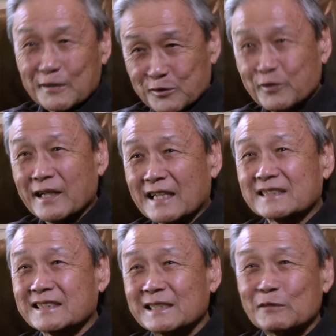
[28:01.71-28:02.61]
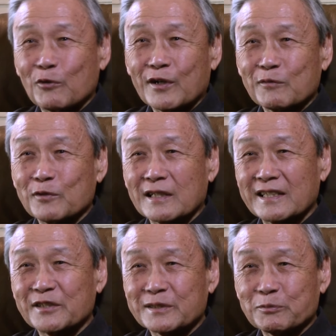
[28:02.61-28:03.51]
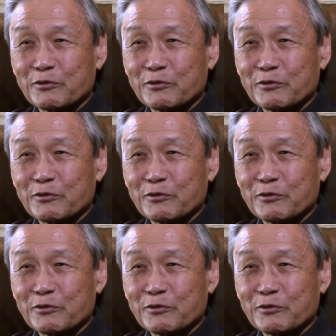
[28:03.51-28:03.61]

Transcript: I was doing at SC, working with leadership